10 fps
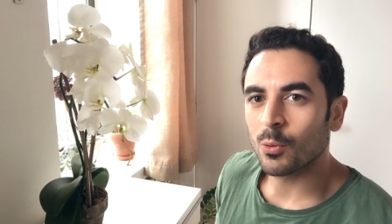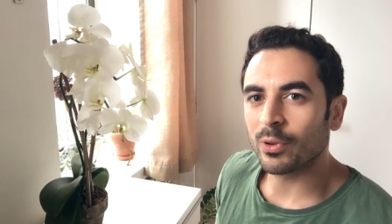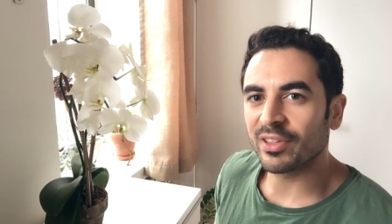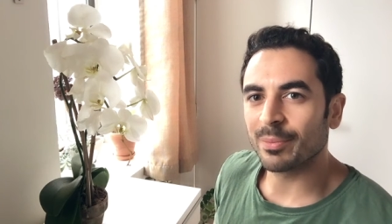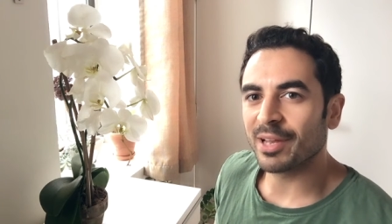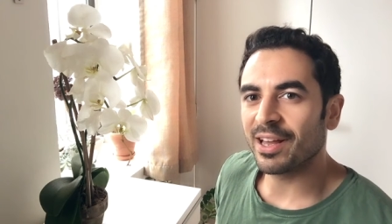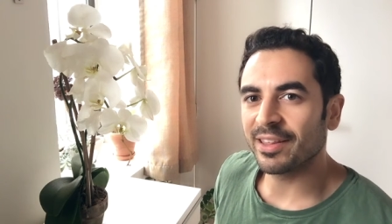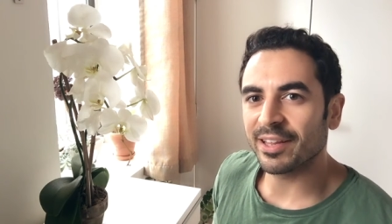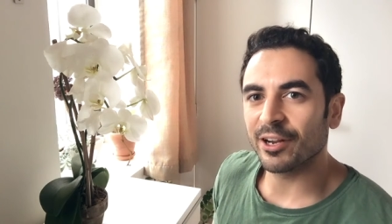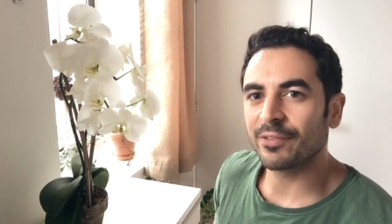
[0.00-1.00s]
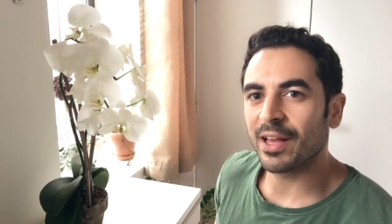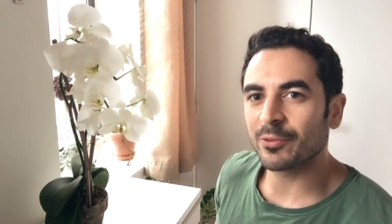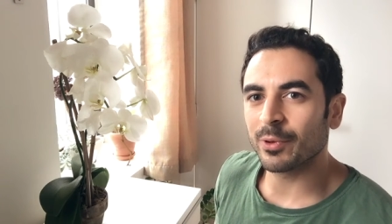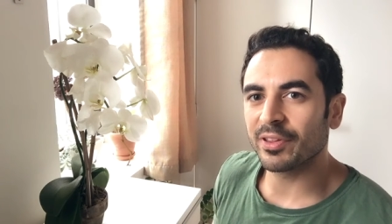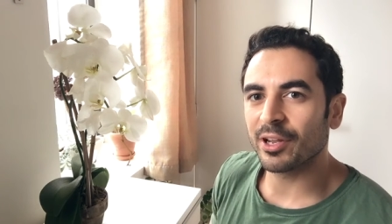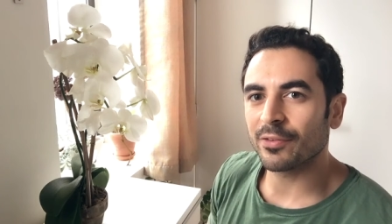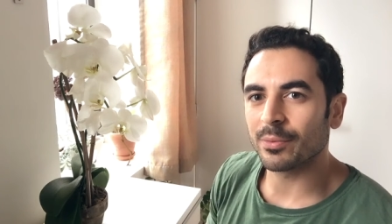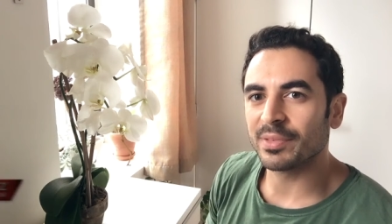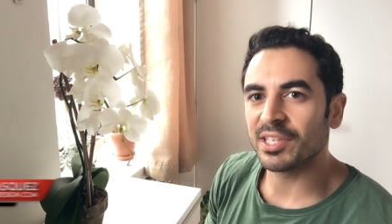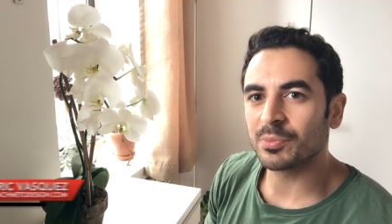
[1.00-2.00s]
What's up guys, Eric Vasquez
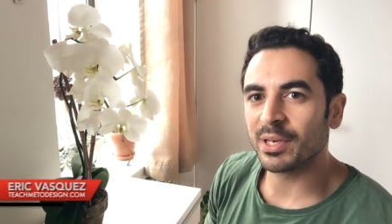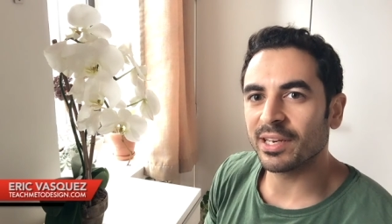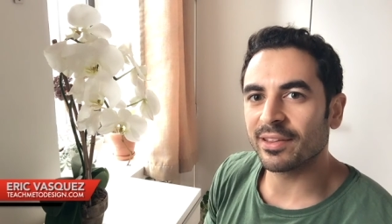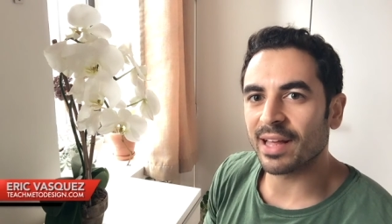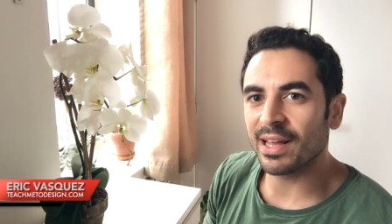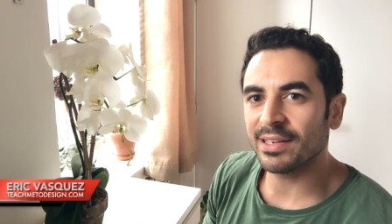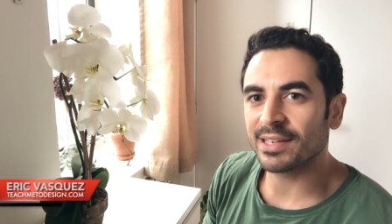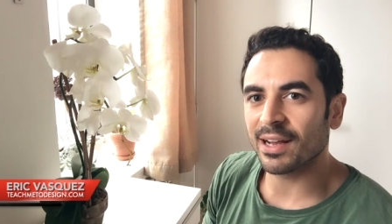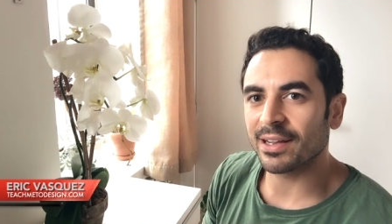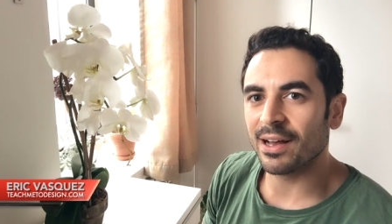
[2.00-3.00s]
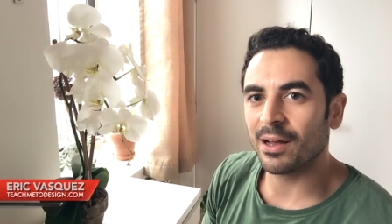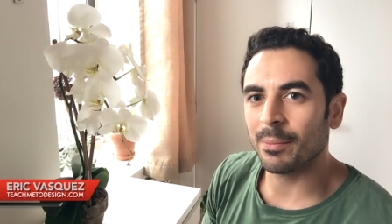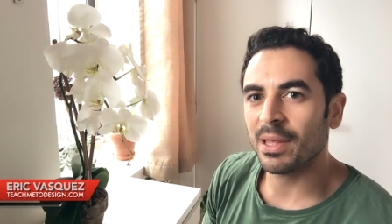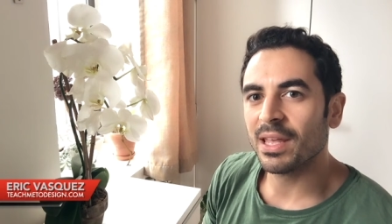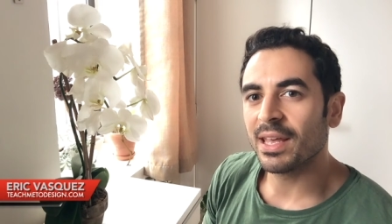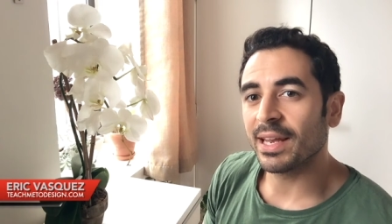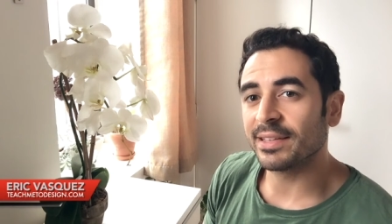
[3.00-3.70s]
here from teachmetodesign.com